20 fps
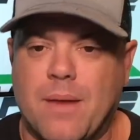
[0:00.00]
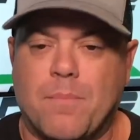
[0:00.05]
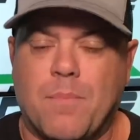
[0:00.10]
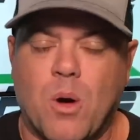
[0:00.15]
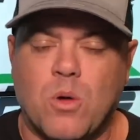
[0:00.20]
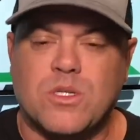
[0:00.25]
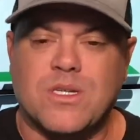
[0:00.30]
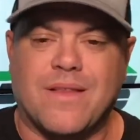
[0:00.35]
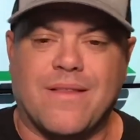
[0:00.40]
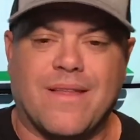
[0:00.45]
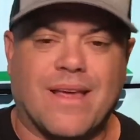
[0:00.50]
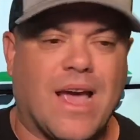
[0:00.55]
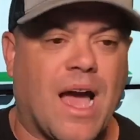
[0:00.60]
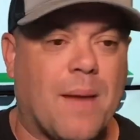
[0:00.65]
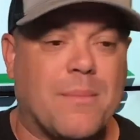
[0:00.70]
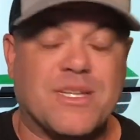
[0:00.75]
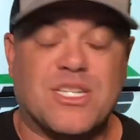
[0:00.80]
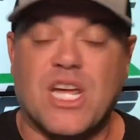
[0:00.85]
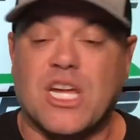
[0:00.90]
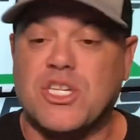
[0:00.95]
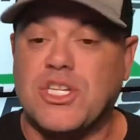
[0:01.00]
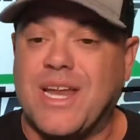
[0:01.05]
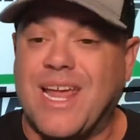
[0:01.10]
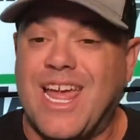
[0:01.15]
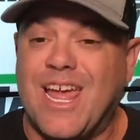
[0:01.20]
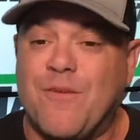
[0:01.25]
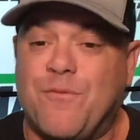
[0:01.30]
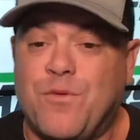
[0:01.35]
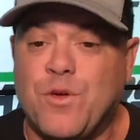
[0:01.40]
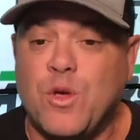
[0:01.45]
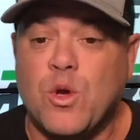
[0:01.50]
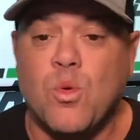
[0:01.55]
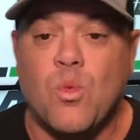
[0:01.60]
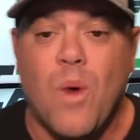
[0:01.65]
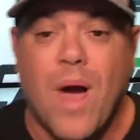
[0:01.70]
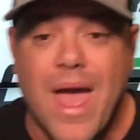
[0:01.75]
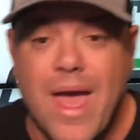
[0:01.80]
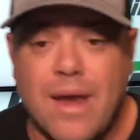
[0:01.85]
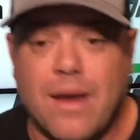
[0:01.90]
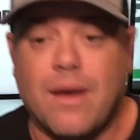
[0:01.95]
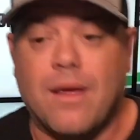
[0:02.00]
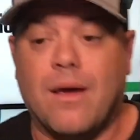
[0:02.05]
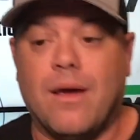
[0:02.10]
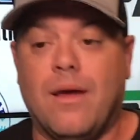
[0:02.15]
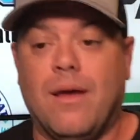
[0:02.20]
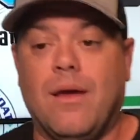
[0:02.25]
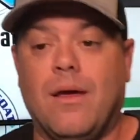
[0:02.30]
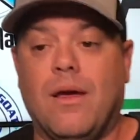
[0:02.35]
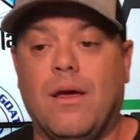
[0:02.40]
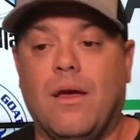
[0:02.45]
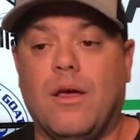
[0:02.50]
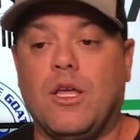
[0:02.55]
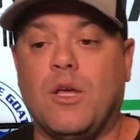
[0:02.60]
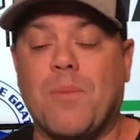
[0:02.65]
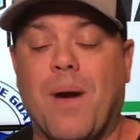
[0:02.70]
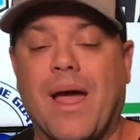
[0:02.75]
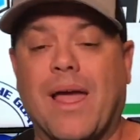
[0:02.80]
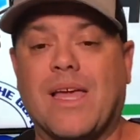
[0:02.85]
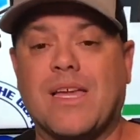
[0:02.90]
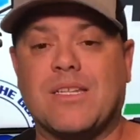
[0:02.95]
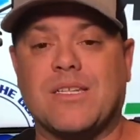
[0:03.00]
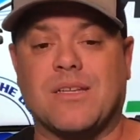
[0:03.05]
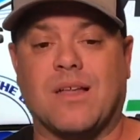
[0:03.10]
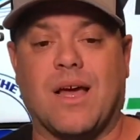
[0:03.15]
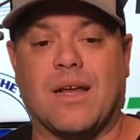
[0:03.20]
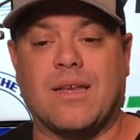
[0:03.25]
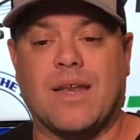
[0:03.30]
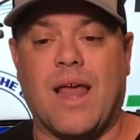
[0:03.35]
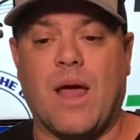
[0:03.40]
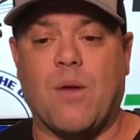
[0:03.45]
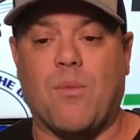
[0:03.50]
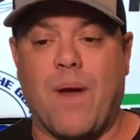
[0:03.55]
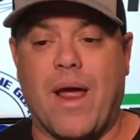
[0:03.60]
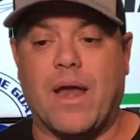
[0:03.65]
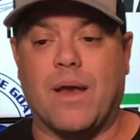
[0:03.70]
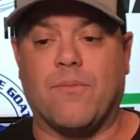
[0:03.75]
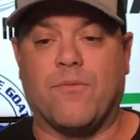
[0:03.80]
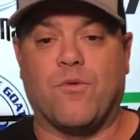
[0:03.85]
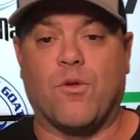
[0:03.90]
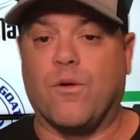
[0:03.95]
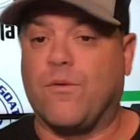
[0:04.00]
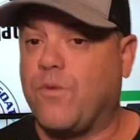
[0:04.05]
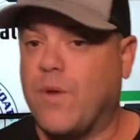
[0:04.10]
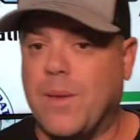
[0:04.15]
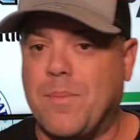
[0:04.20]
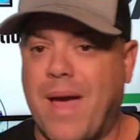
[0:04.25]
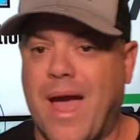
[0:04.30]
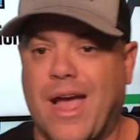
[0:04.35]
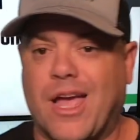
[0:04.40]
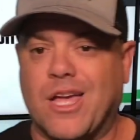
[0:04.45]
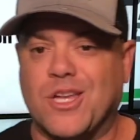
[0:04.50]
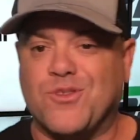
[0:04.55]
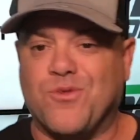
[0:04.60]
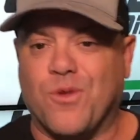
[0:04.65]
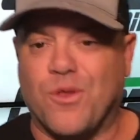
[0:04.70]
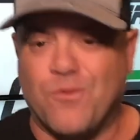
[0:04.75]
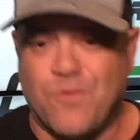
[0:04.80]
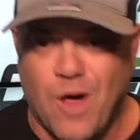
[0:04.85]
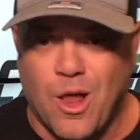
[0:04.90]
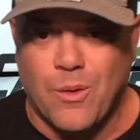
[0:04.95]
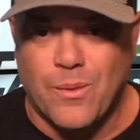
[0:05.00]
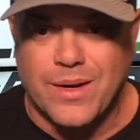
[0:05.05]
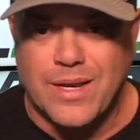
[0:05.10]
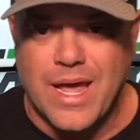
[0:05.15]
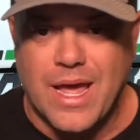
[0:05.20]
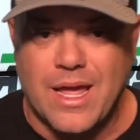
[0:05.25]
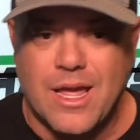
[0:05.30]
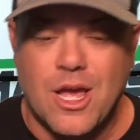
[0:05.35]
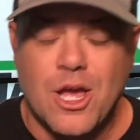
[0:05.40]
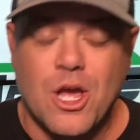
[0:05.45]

Post in the comment section. If you win, you might get selected at random for a free package for the following day.